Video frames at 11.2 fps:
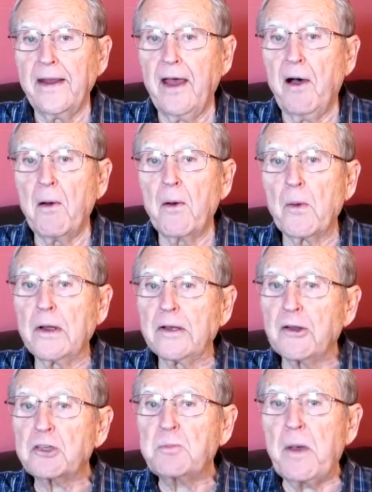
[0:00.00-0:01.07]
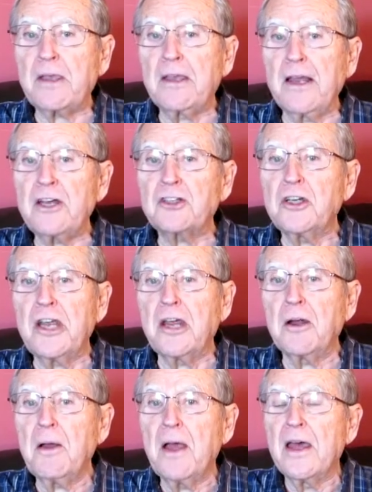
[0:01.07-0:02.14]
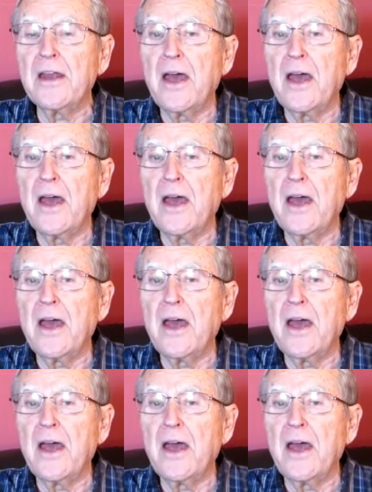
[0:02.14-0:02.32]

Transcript: Now, we're a little speculation here.